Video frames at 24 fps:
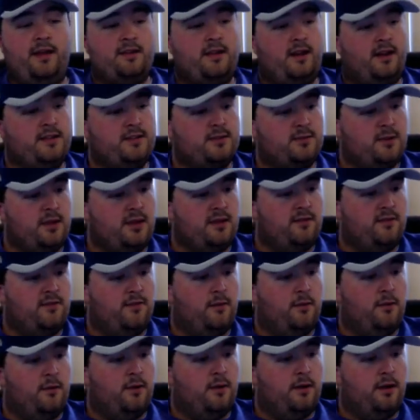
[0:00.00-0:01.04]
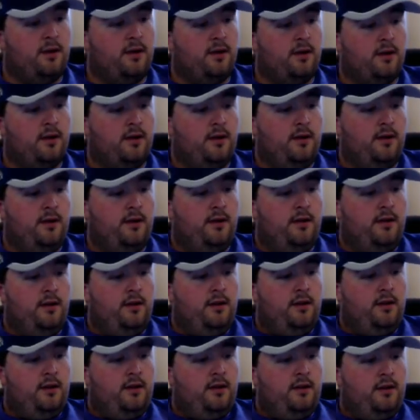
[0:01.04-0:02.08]
I swing for
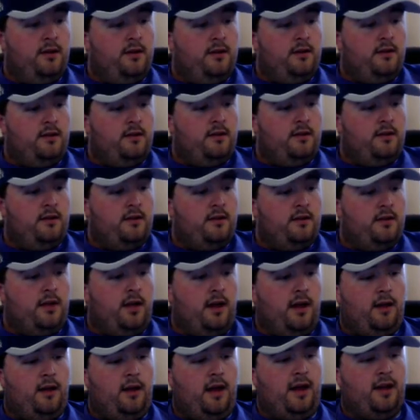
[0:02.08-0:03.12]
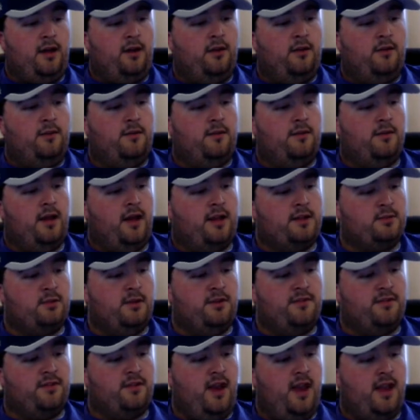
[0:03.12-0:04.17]
I
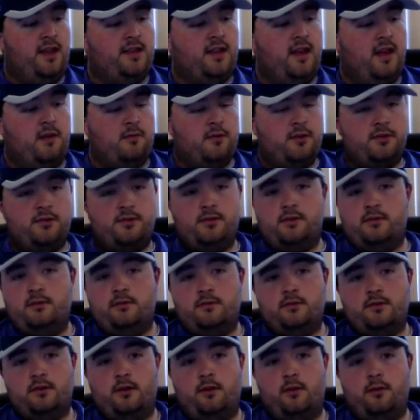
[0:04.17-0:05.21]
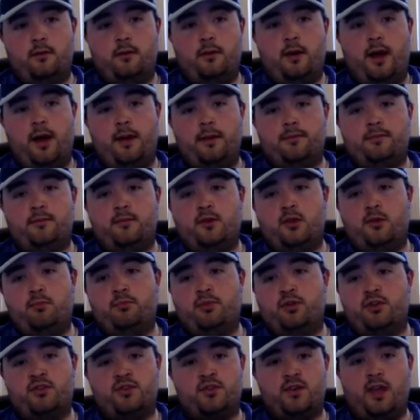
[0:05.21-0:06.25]
swing for 8 damage. So I
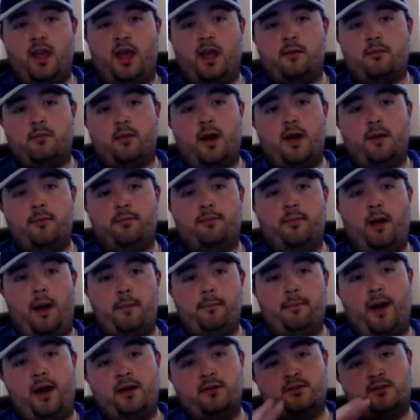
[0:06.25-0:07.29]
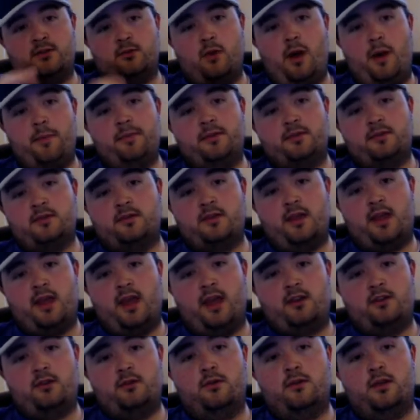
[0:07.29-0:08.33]
push for game. I bounce the weapon so they
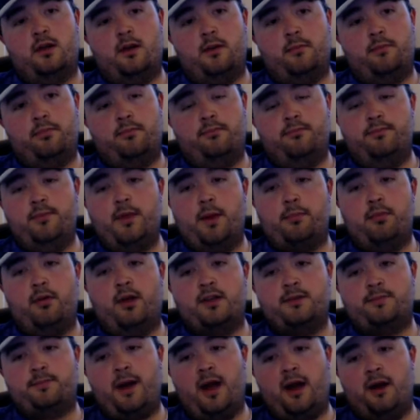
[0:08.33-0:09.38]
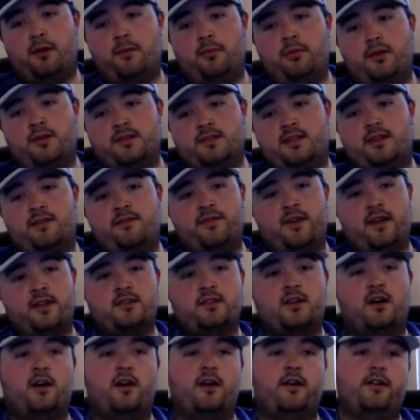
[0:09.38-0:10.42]
can't do the plus power plus defense
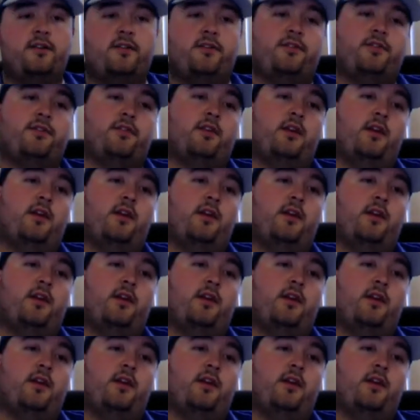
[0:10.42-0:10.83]
cards.